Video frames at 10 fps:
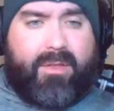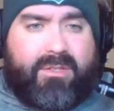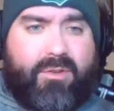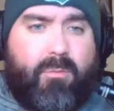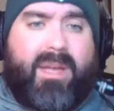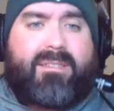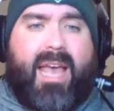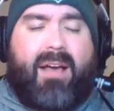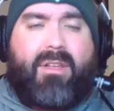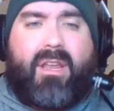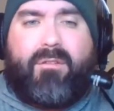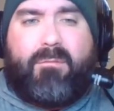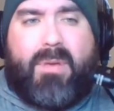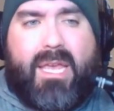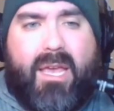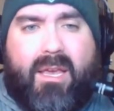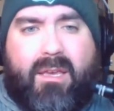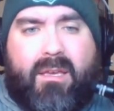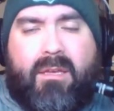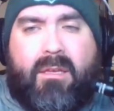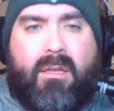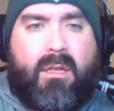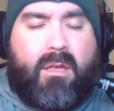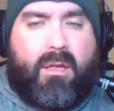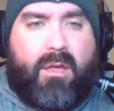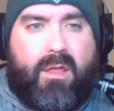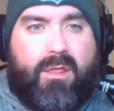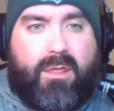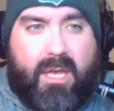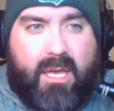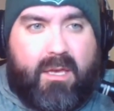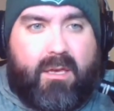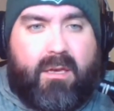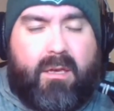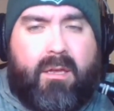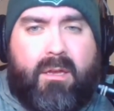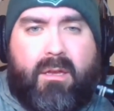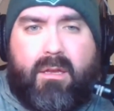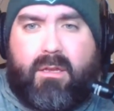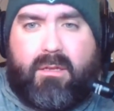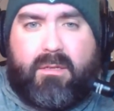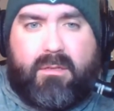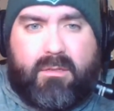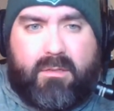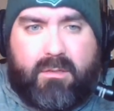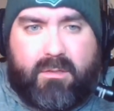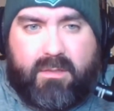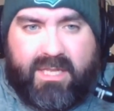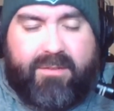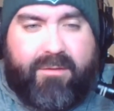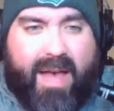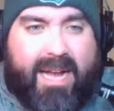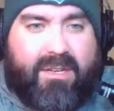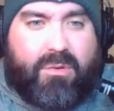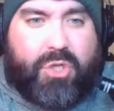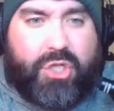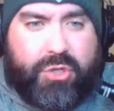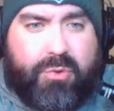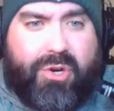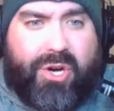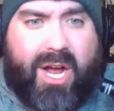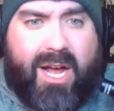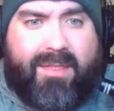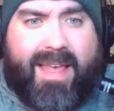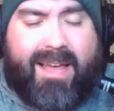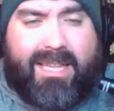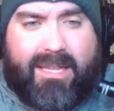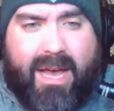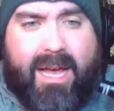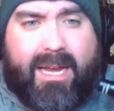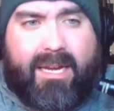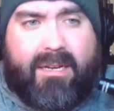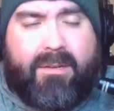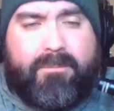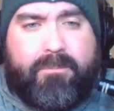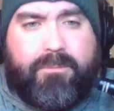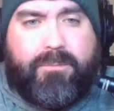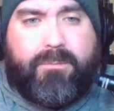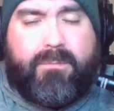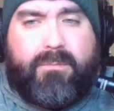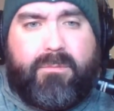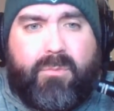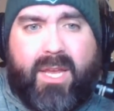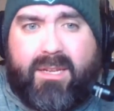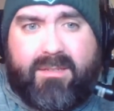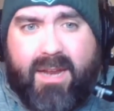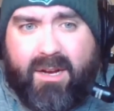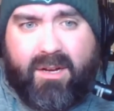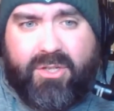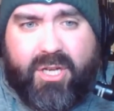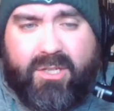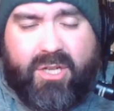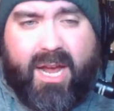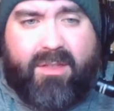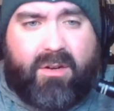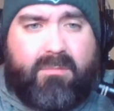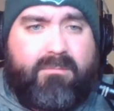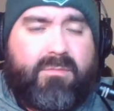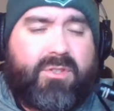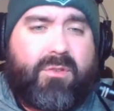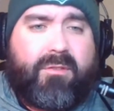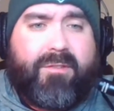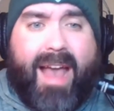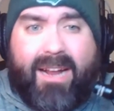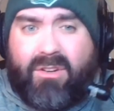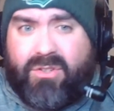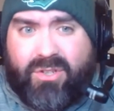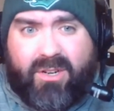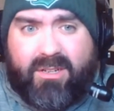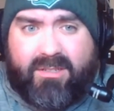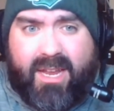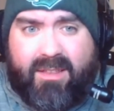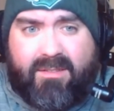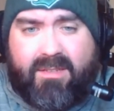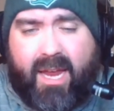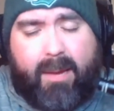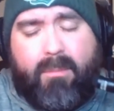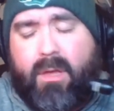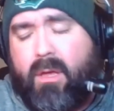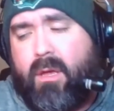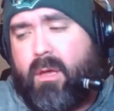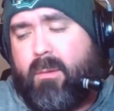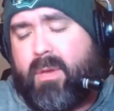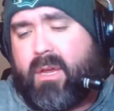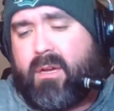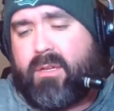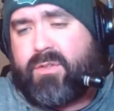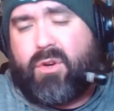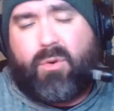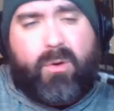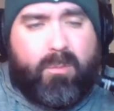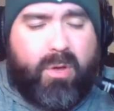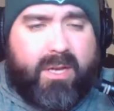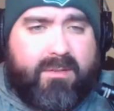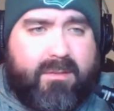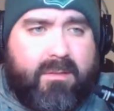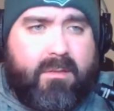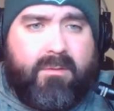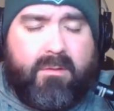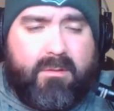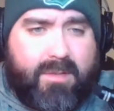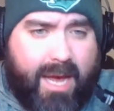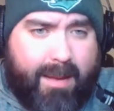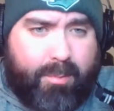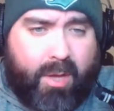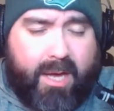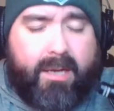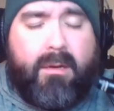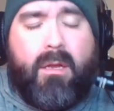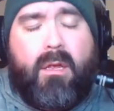this new mentality of being the de facto shooter on that line is not going to change either. So the factors are going to stay the same because Kirill plays top line,